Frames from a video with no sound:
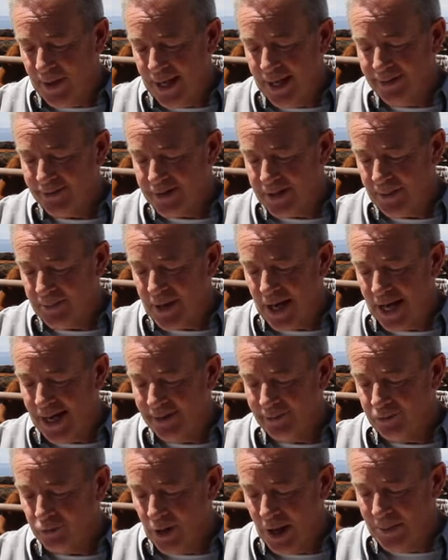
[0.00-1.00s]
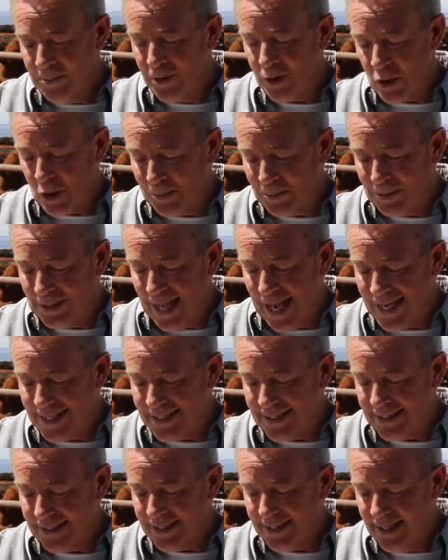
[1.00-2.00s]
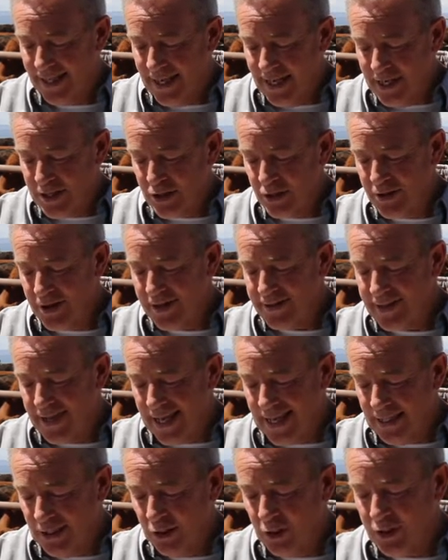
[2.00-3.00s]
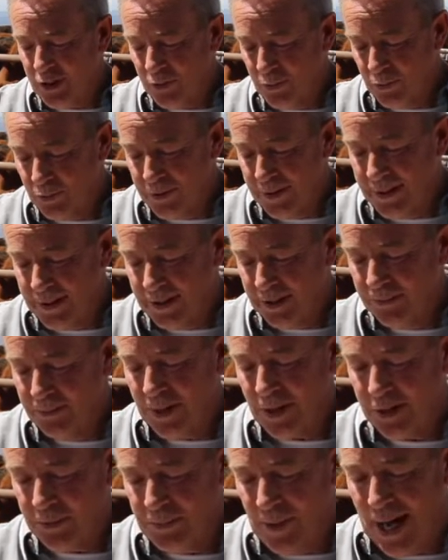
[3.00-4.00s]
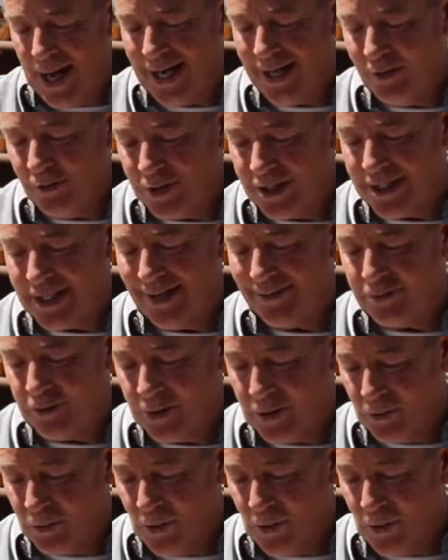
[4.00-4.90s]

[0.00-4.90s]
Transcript: made of some kind of rubber or plastic so that they looked real, but her body was stuffed with